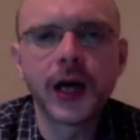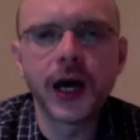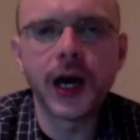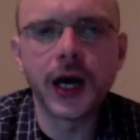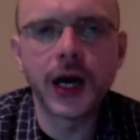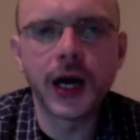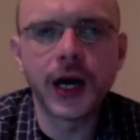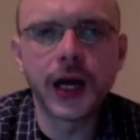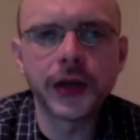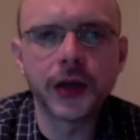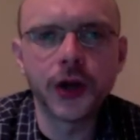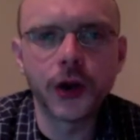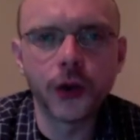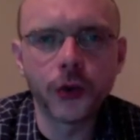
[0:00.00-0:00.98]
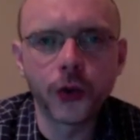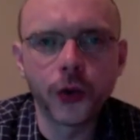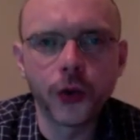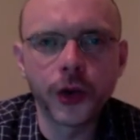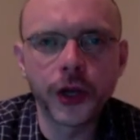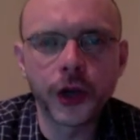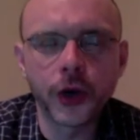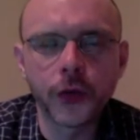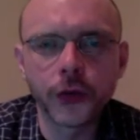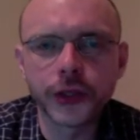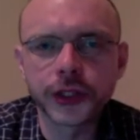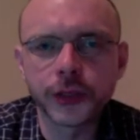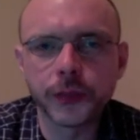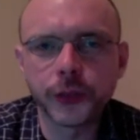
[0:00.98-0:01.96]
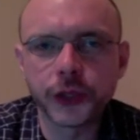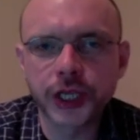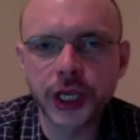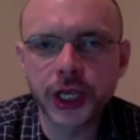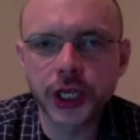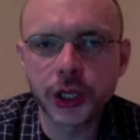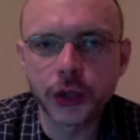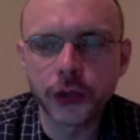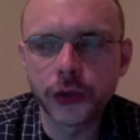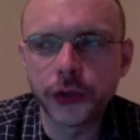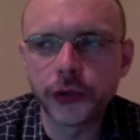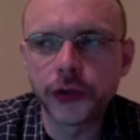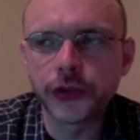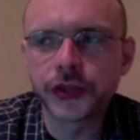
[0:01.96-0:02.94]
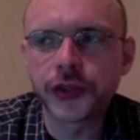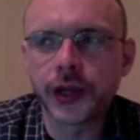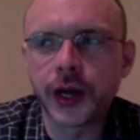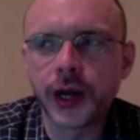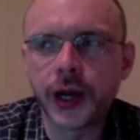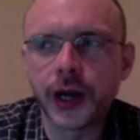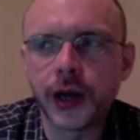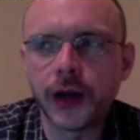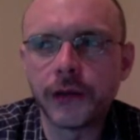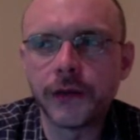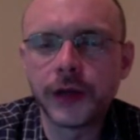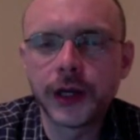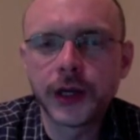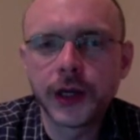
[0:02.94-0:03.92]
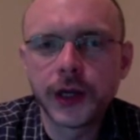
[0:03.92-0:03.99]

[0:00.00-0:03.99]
going over some particulars of